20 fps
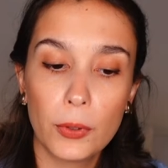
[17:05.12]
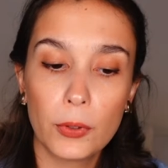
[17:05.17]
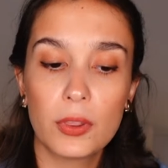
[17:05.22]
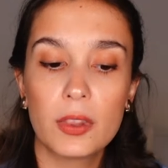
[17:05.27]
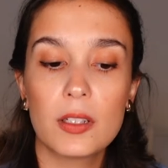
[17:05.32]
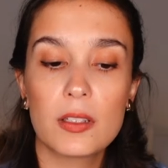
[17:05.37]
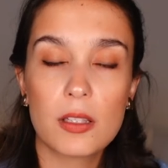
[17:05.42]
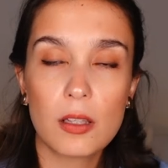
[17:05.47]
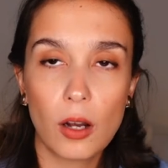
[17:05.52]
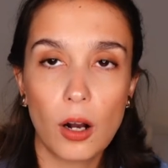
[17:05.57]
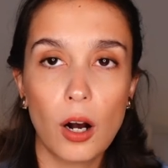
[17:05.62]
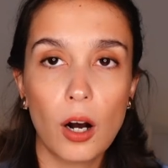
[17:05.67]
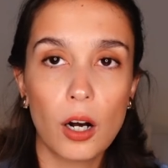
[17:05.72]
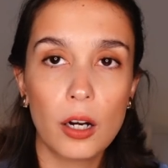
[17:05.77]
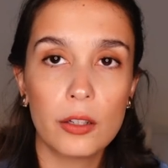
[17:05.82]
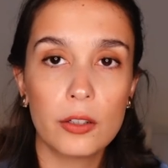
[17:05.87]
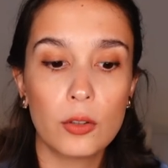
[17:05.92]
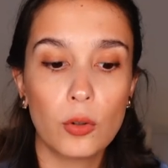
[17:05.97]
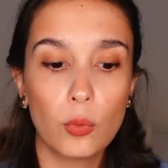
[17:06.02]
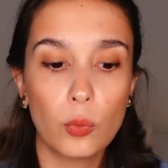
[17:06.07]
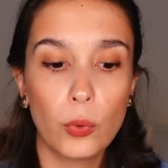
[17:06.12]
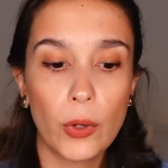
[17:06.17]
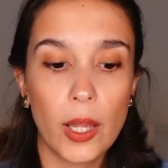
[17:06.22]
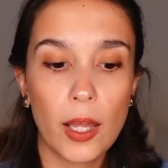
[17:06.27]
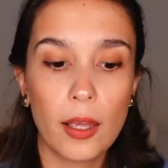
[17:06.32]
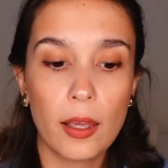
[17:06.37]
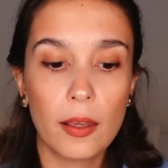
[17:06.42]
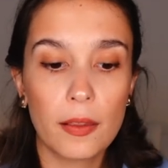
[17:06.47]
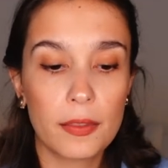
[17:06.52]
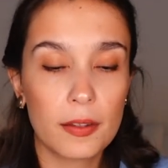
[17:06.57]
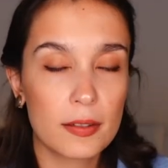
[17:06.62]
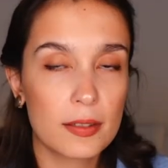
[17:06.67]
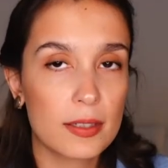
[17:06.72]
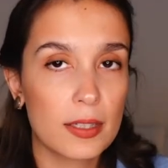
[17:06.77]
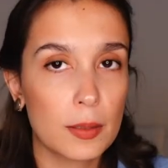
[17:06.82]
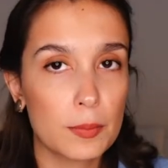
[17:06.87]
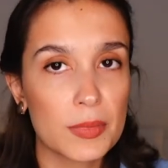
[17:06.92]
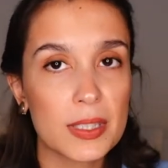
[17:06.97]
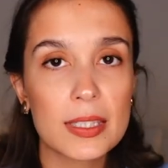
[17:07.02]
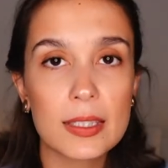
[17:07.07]
put this on with
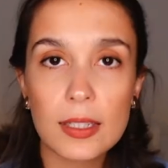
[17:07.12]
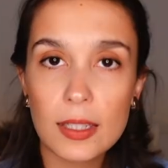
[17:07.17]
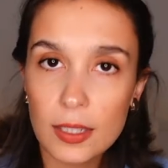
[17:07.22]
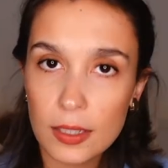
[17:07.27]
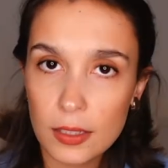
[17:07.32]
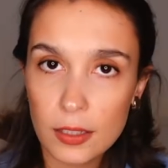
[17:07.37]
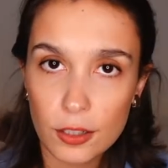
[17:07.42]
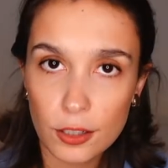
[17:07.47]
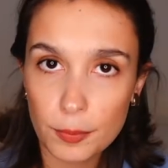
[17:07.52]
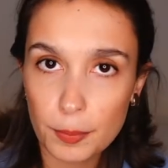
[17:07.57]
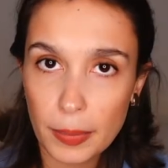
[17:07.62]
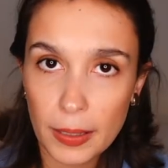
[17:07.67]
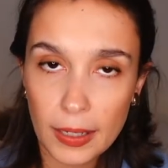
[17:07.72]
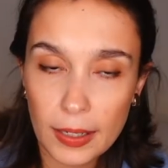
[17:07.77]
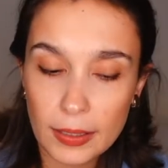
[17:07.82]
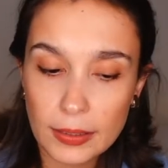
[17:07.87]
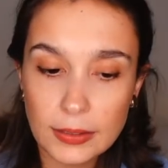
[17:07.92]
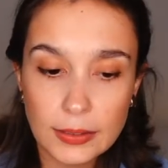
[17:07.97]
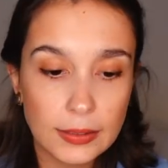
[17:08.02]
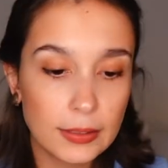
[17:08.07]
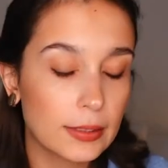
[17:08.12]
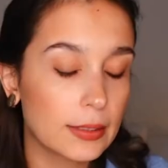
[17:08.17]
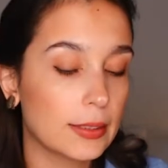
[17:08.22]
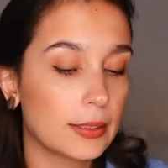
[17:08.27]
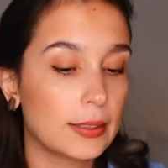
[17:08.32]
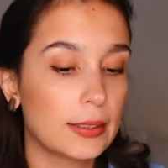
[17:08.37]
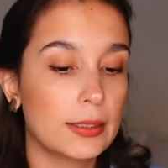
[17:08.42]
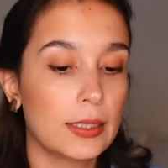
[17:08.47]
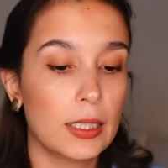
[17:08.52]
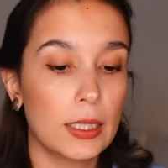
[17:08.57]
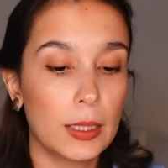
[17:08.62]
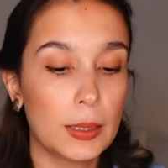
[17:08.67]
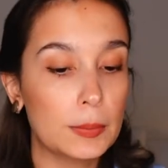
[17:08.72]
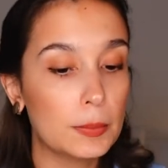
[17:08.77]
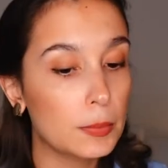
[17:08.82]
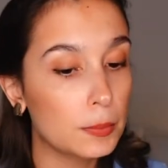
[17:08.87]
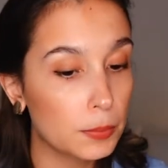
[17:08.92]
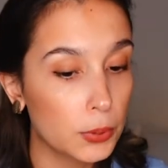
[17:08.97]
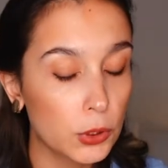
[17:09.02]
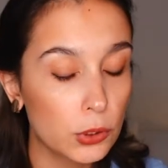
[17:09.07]
some skinnier pants,
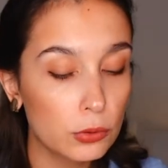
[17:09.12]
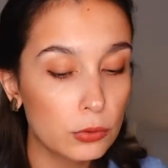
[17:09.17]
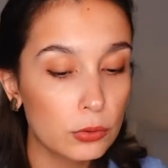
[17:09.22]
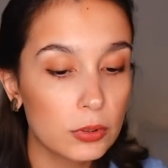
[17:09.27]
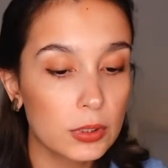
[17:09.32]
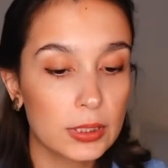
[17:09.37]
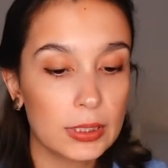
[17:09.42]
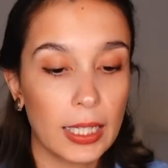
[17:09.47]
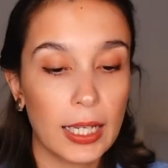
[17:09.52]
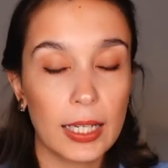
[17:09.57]
some boots,